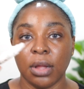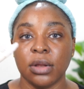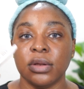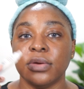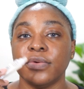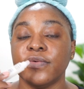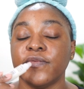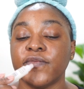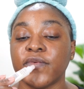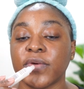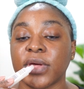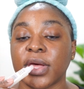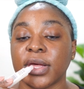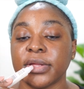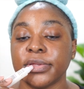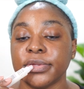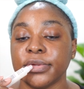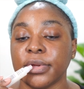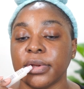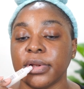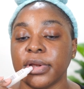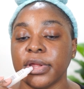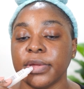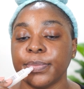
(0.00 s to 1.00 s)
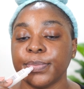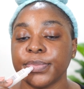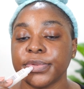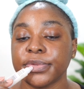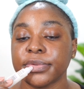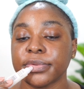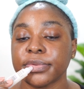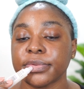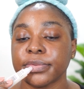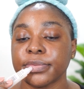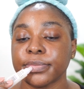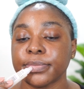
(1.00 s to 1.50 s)
Don't forget your
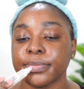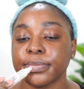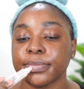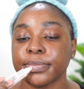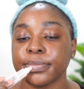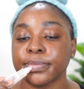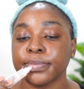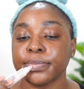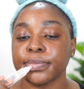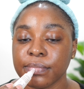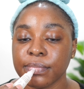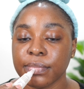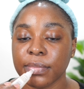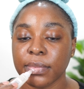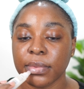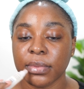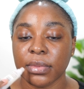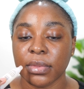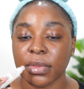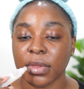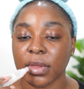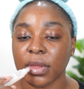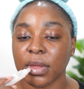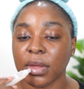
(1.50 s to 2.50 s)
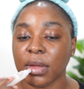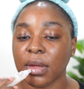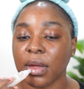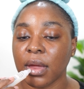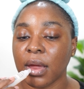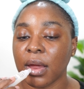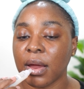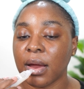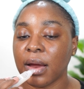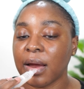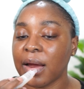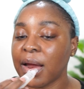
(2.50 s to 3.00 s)
lips. Crusty dry
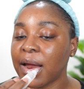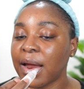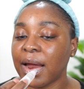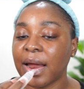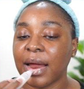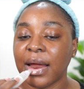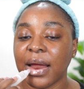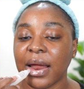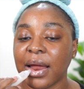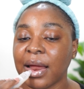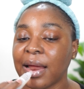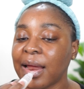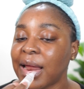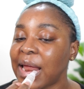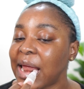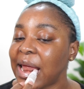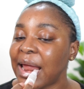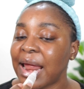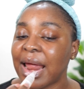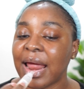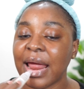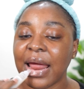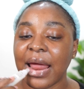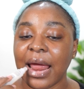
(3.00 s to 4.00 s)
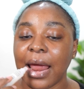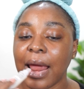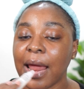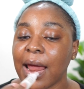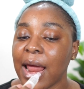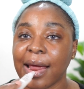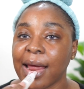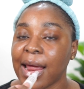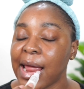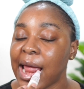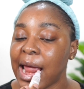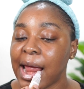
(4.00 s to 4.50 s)
lips are not cute at all, so
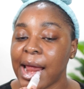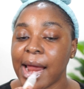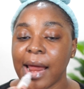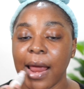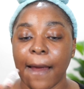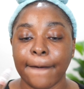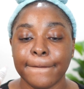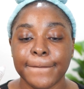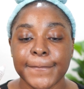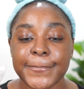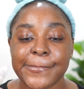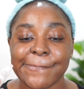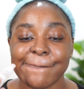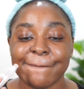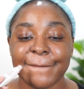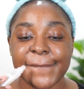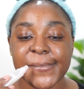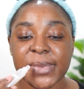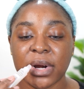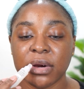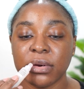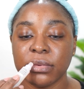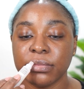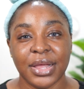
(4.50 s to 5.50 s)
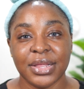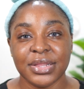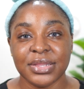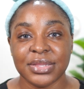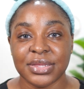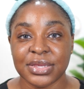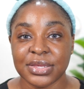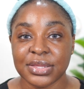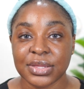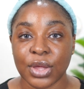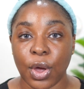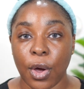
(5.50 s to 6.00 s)
don't forget your lips.
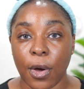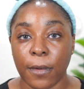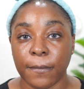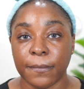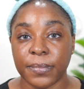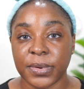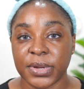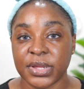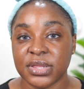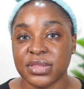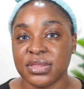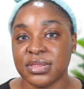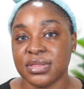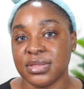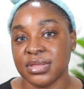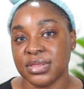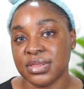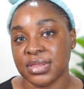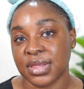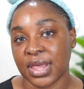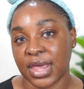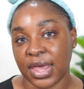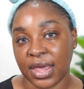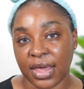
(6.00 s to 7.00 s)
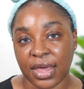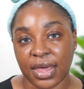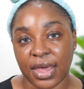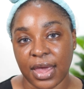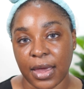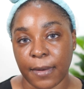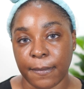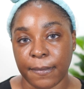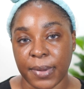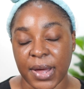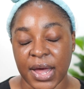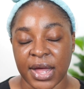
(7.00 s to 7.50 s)
This completes the
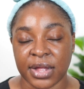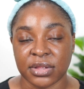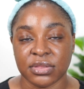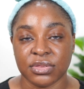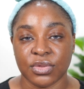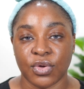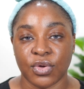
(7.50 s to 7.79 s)
skincare part